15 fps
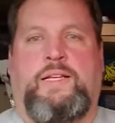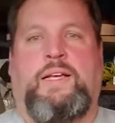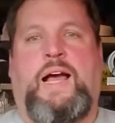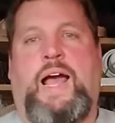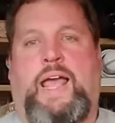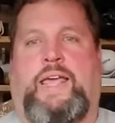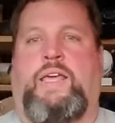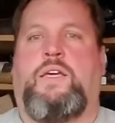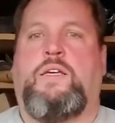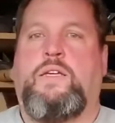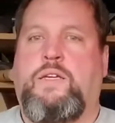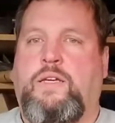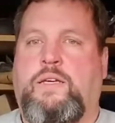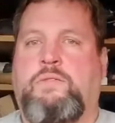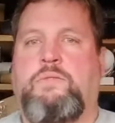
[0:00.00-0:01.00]
Hi,
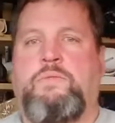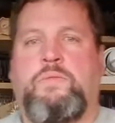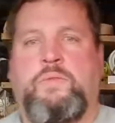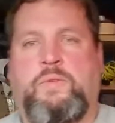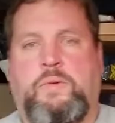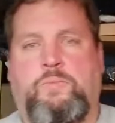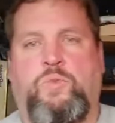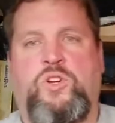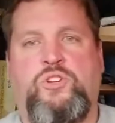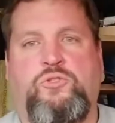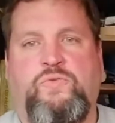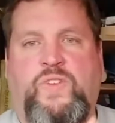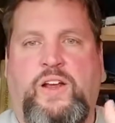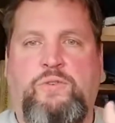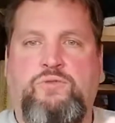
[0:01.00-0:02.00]
I'm
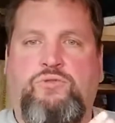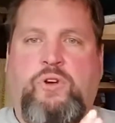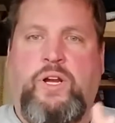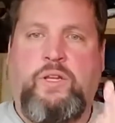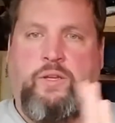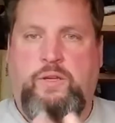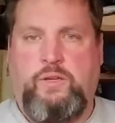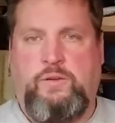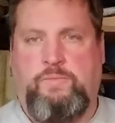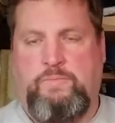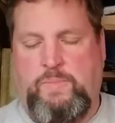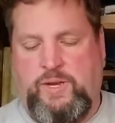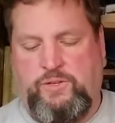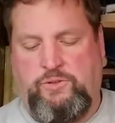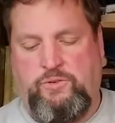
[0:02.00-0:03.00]
Richard Van Utrecht,
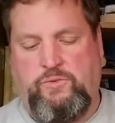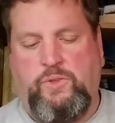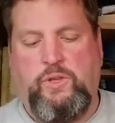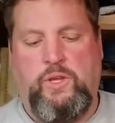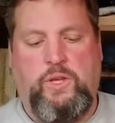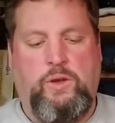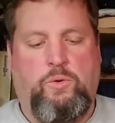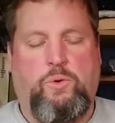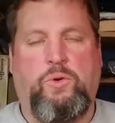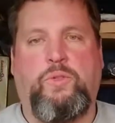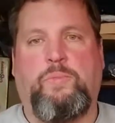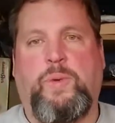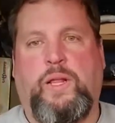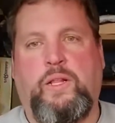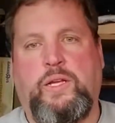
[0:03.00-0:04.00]
Master of the Order of
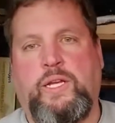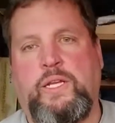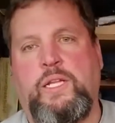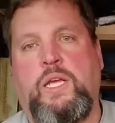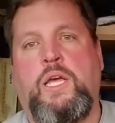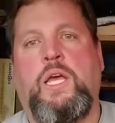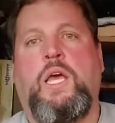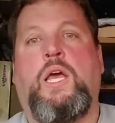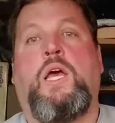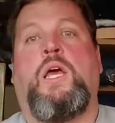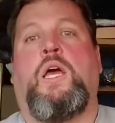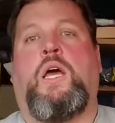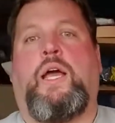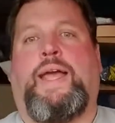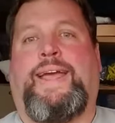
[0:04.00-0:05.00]
the Pelican,
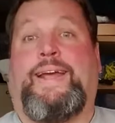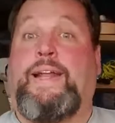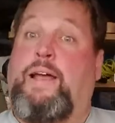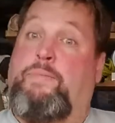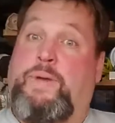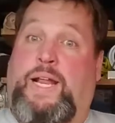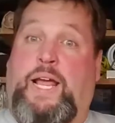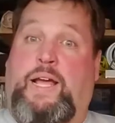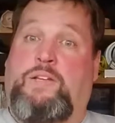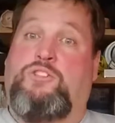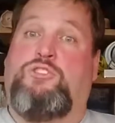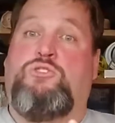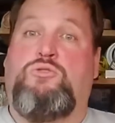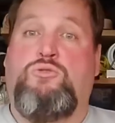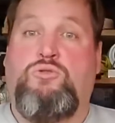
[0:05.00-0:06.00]
and I've been
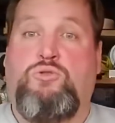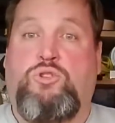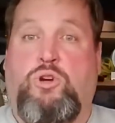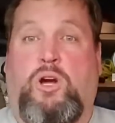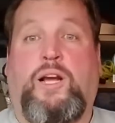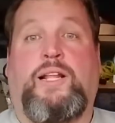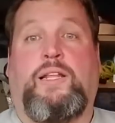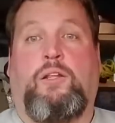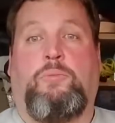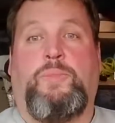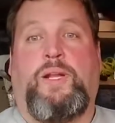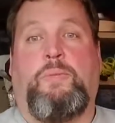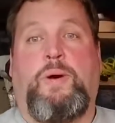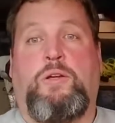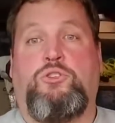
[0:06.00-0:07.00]
asked to talk a little
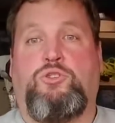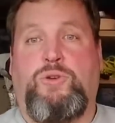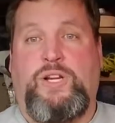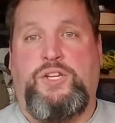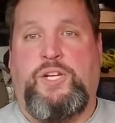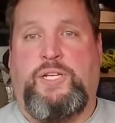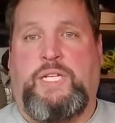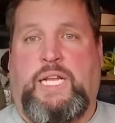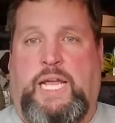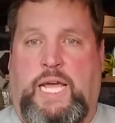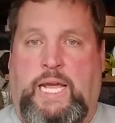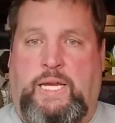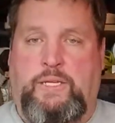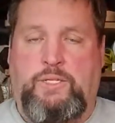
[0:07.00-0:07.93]
bit about stretching today.